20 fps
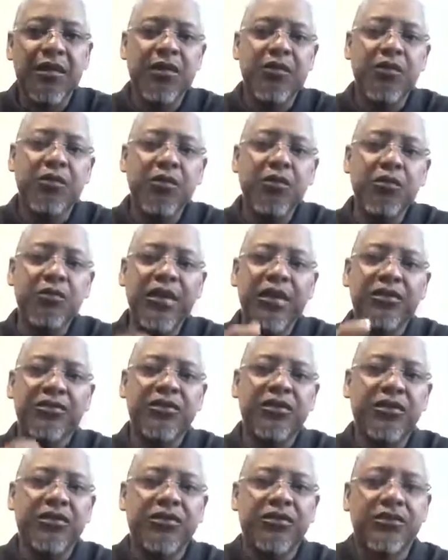through my
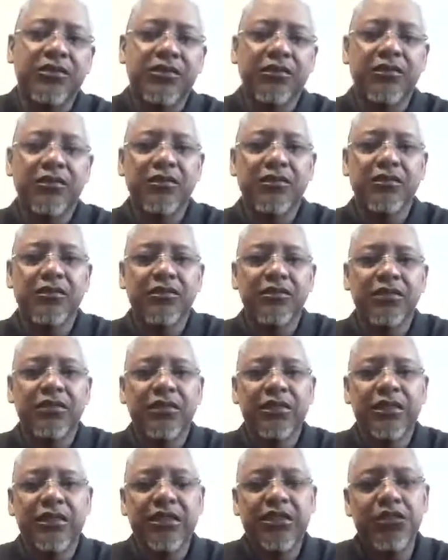church,
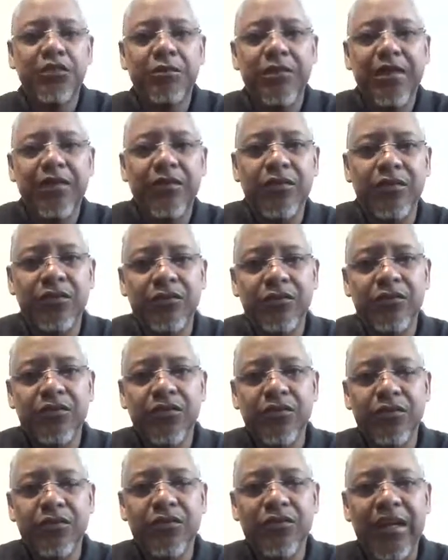New Bethel
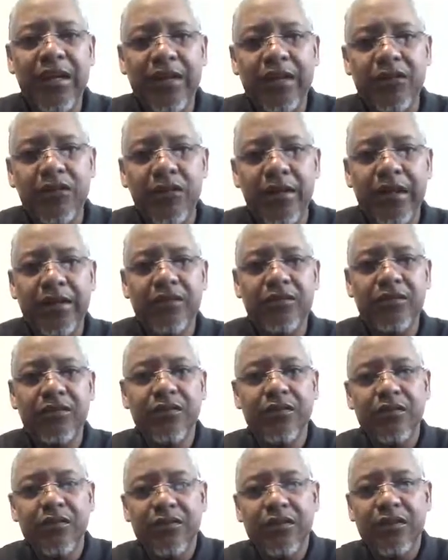Church of God in
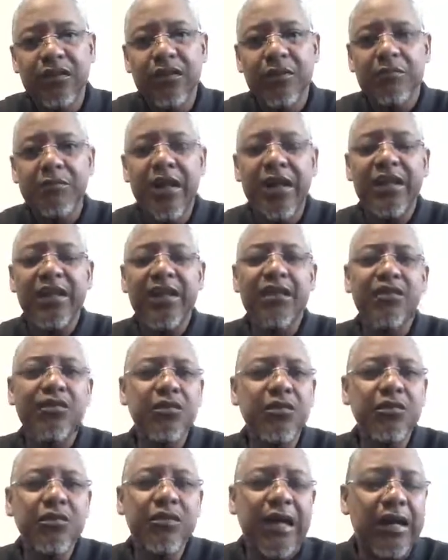Christ, back in
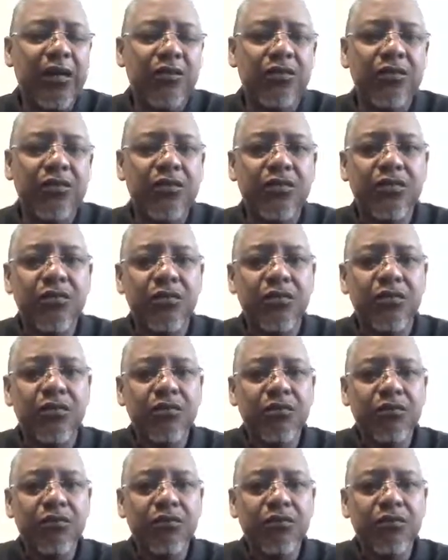2002.